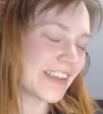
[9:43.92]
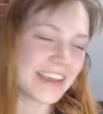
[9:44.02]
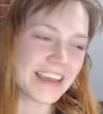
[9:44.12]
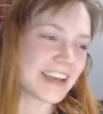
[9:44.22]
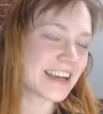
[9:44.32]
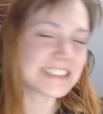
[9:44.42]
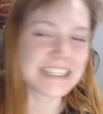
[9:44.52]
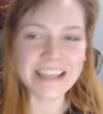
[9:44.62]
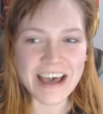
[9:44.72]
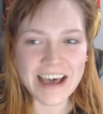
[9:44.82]
And I did
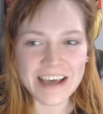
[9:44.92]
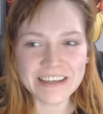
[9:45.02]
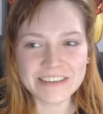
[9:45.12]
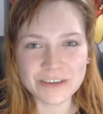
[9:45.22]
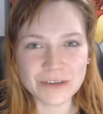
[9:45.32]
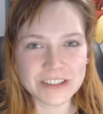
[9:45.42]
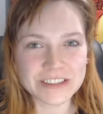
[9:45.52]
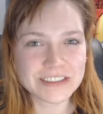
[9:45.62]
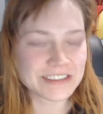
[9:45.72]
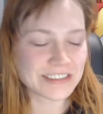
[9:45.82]
that, of
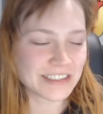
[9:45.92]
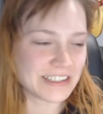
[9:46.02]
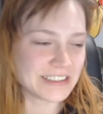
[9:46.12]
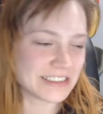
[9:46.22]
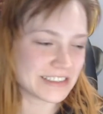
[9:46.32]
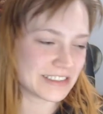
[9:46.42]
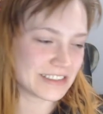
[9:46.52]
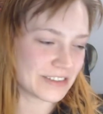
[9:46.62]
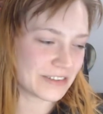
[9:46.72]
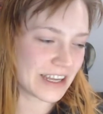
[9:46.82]
course, because, you
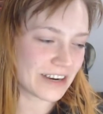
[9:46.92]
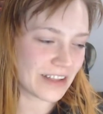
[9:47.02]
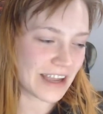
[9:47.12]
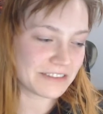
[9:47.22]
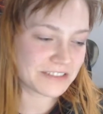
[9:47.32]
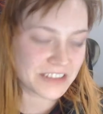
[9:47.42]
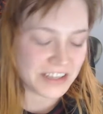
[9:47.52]
know, get a life.